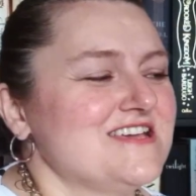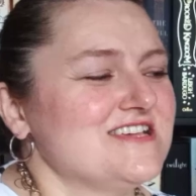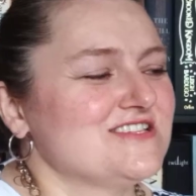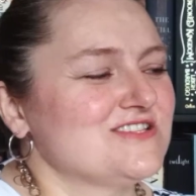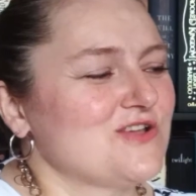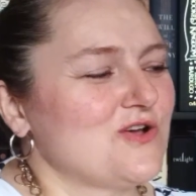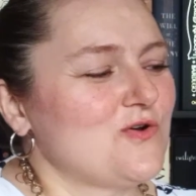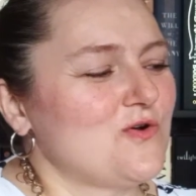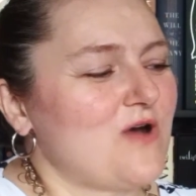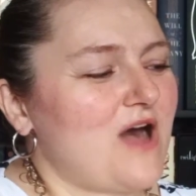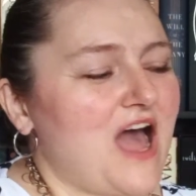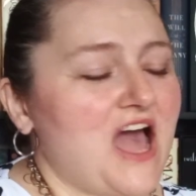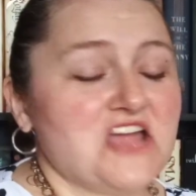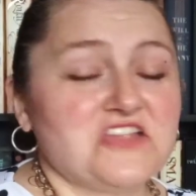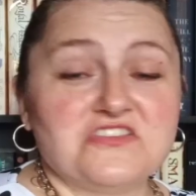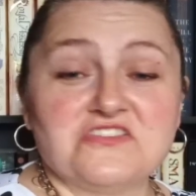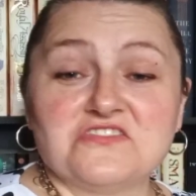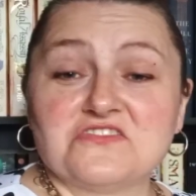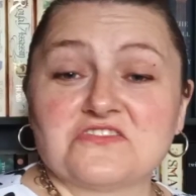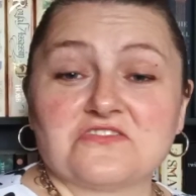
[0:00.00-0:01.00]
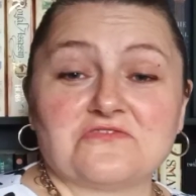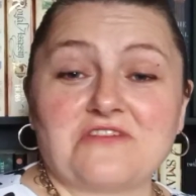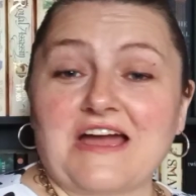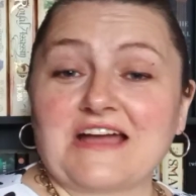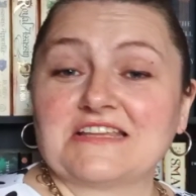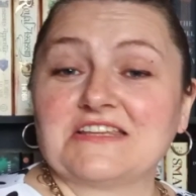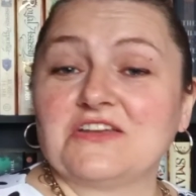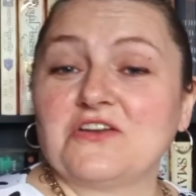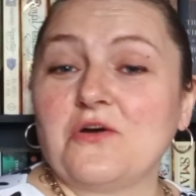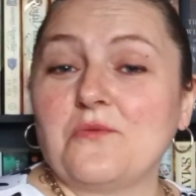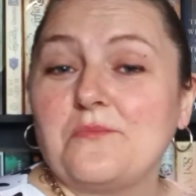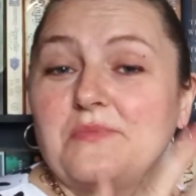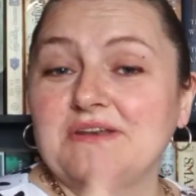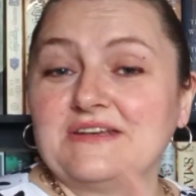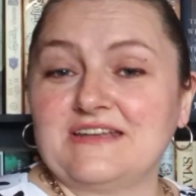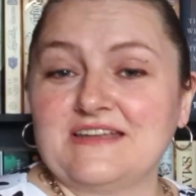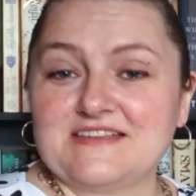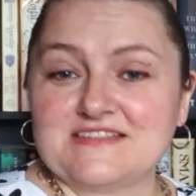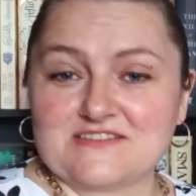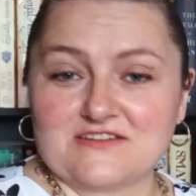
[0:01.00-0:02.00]
So I just cracked it open
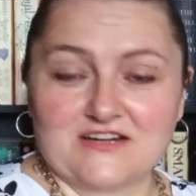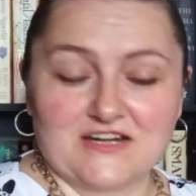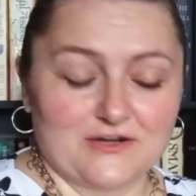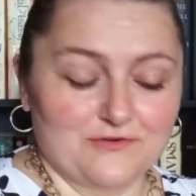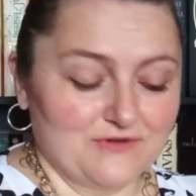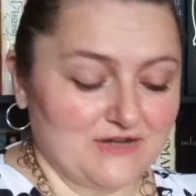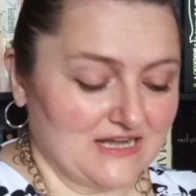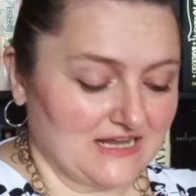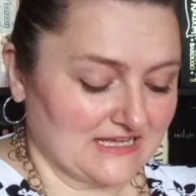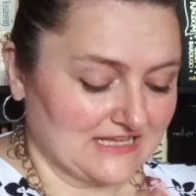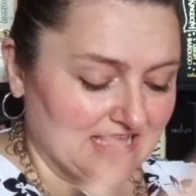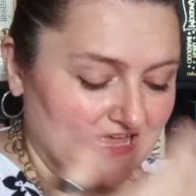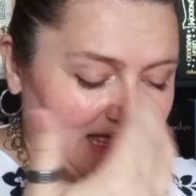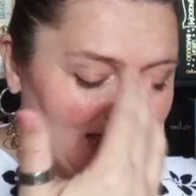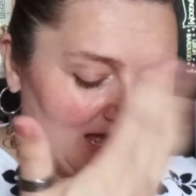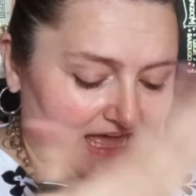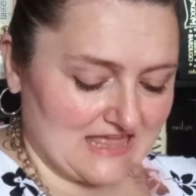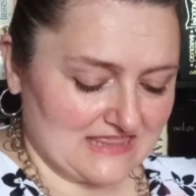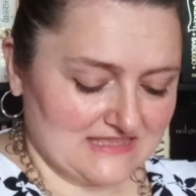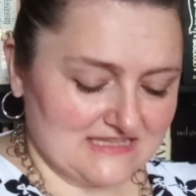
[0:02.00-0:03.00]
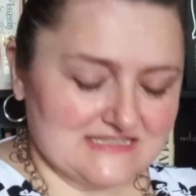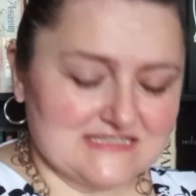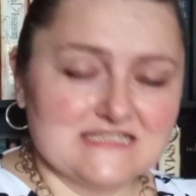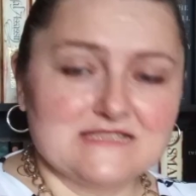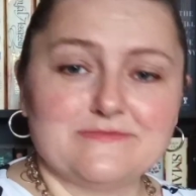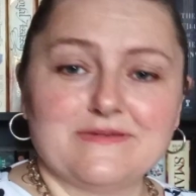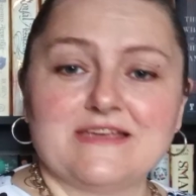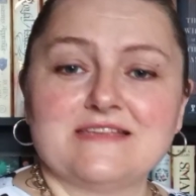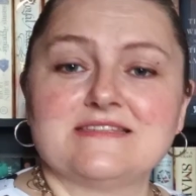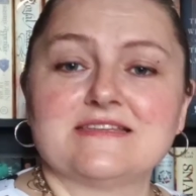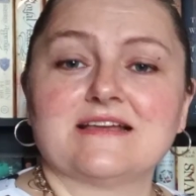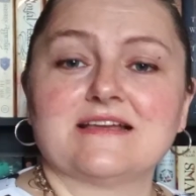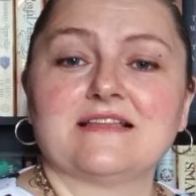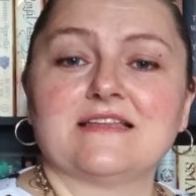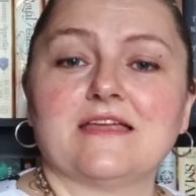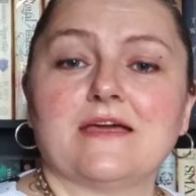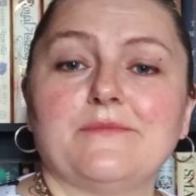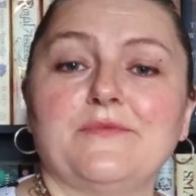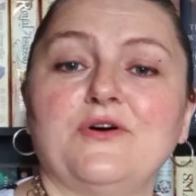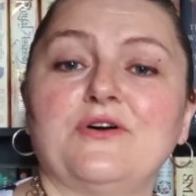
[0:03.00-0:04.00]
and I started reading. And this is
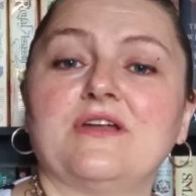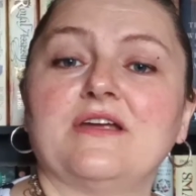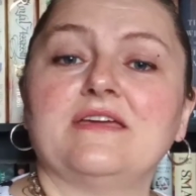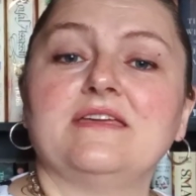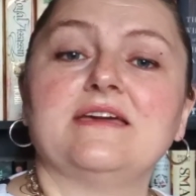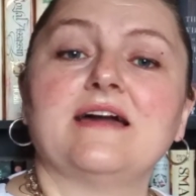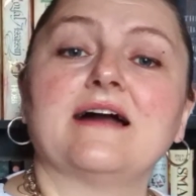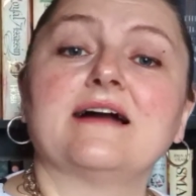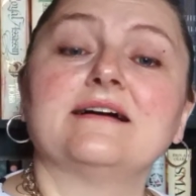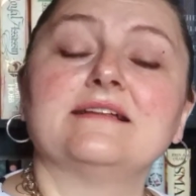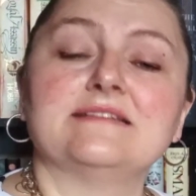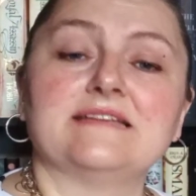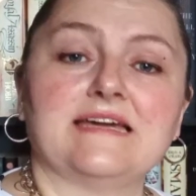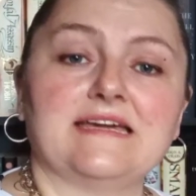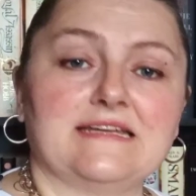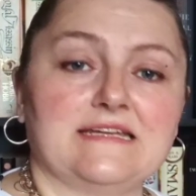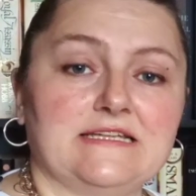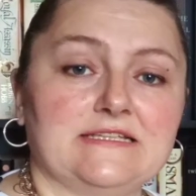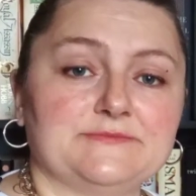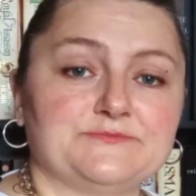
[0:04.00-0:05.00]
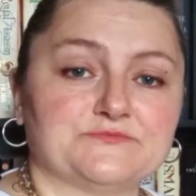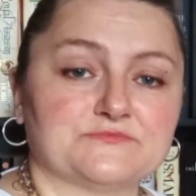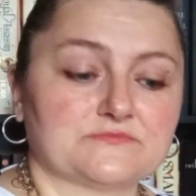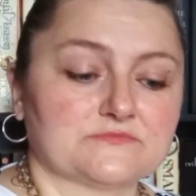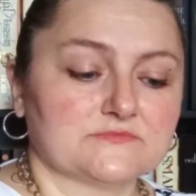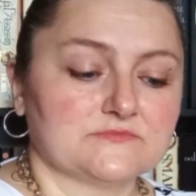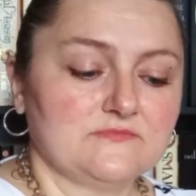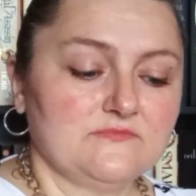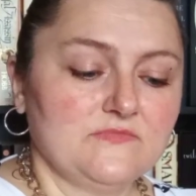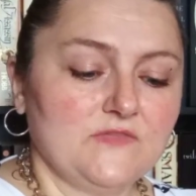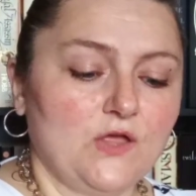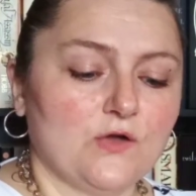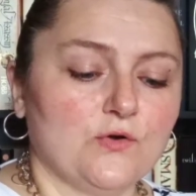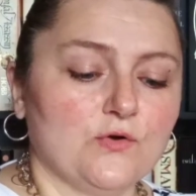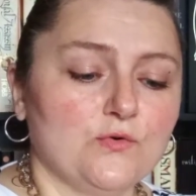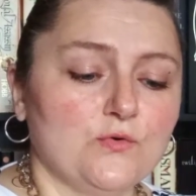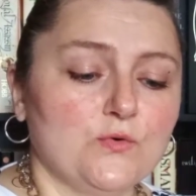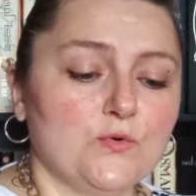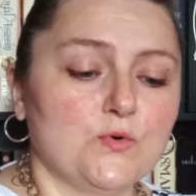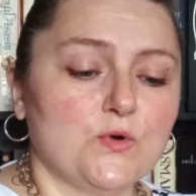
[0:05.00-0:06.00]
basically about a young lady
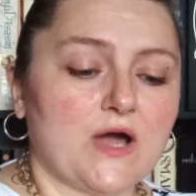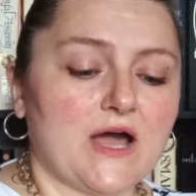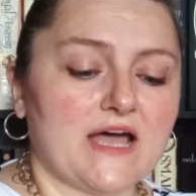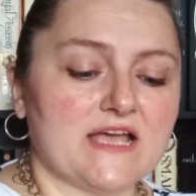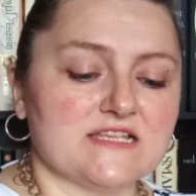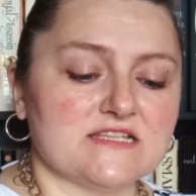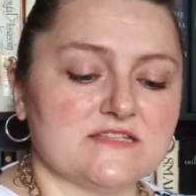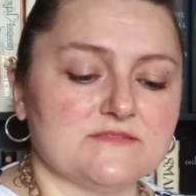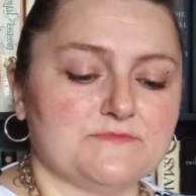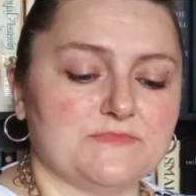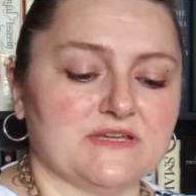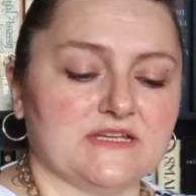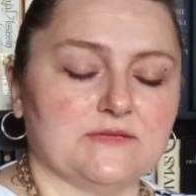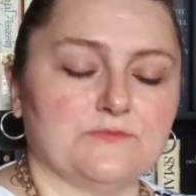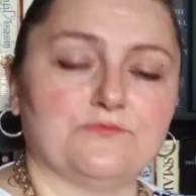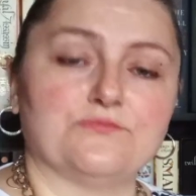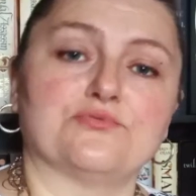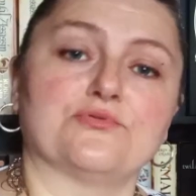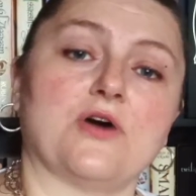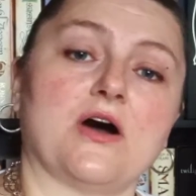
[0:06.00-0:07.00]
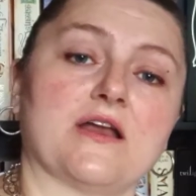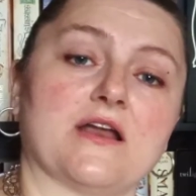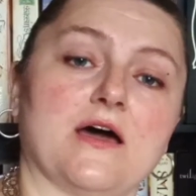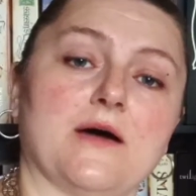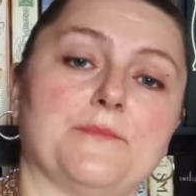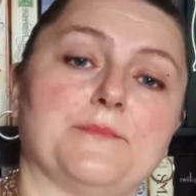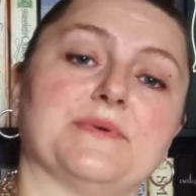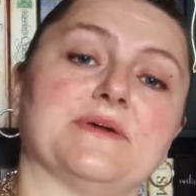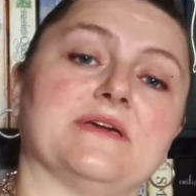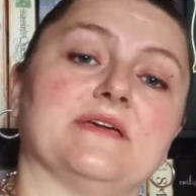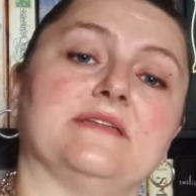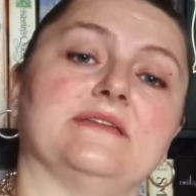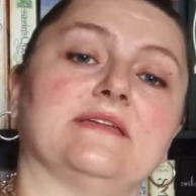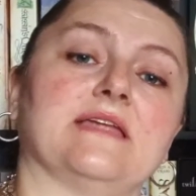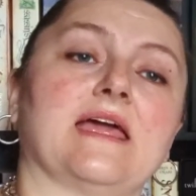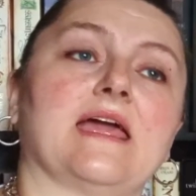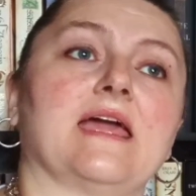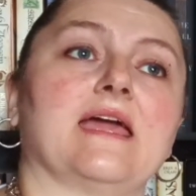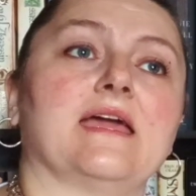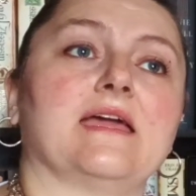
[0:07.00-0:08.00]
who has been brought up in
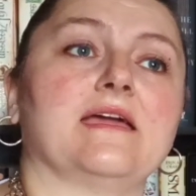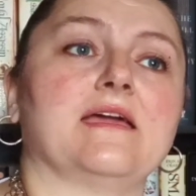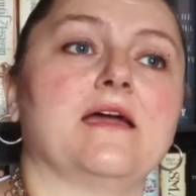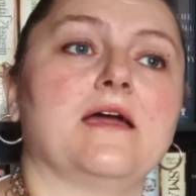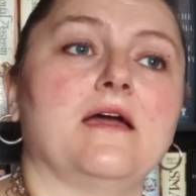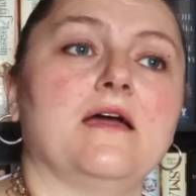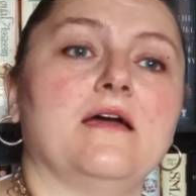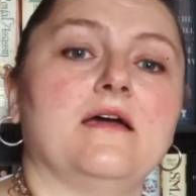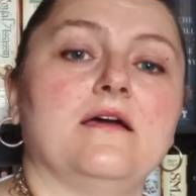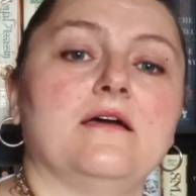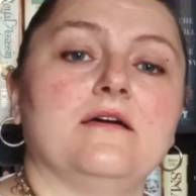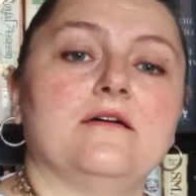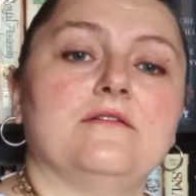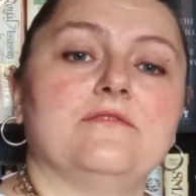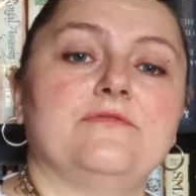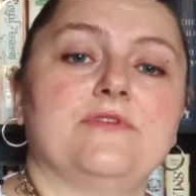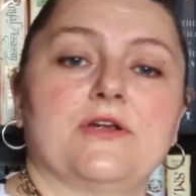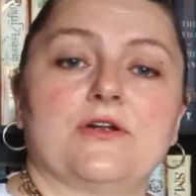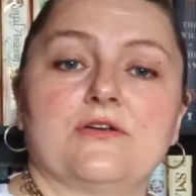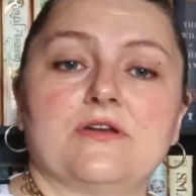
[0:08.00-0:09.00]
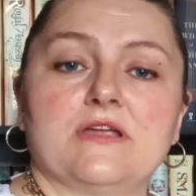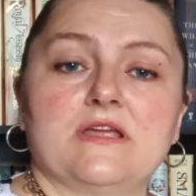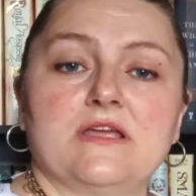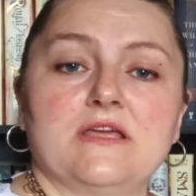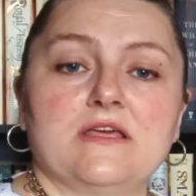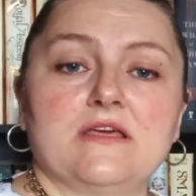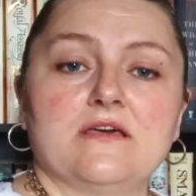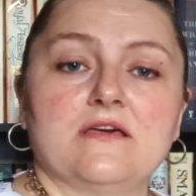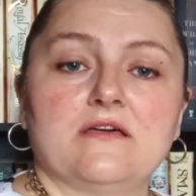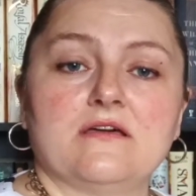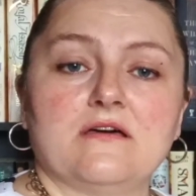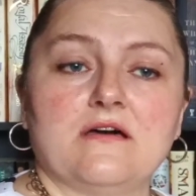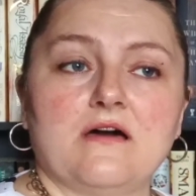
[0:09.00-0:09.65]
a very